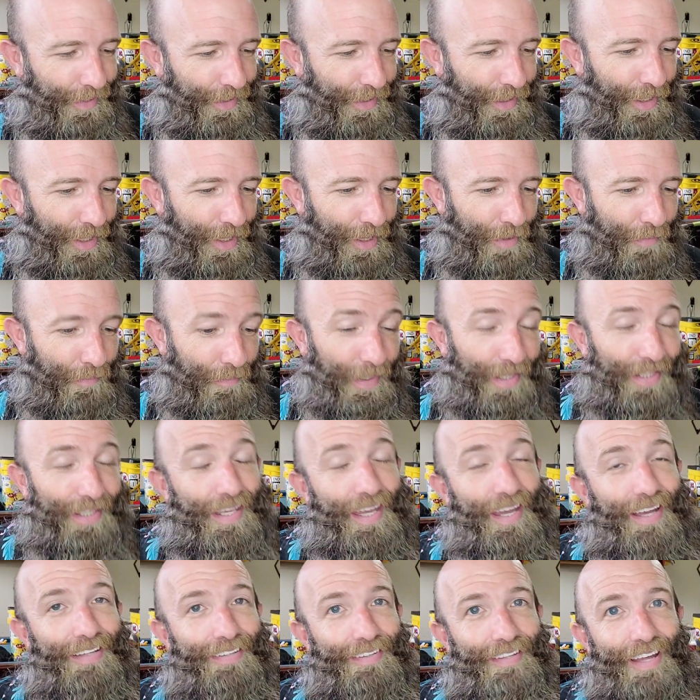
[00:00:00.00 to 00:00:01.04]
But
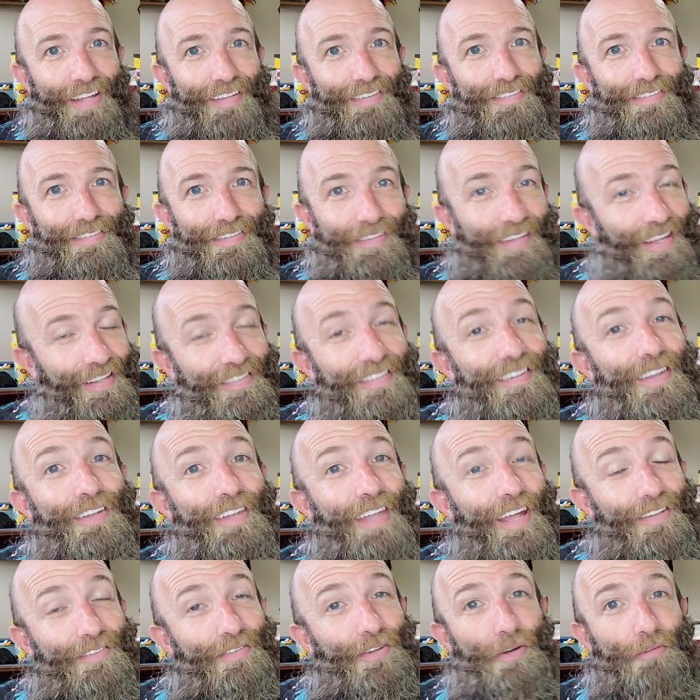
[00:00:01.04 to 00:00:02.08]
yeah, that's
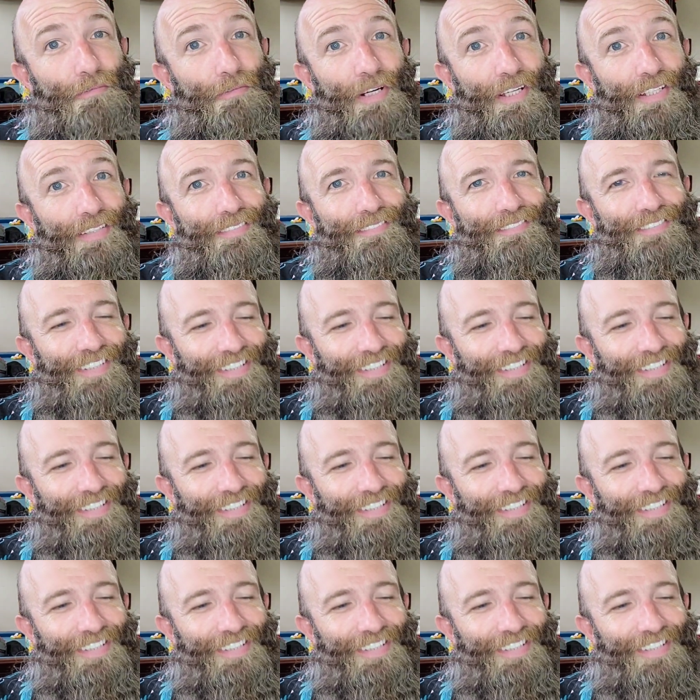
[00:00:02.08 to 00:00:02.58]
no fun.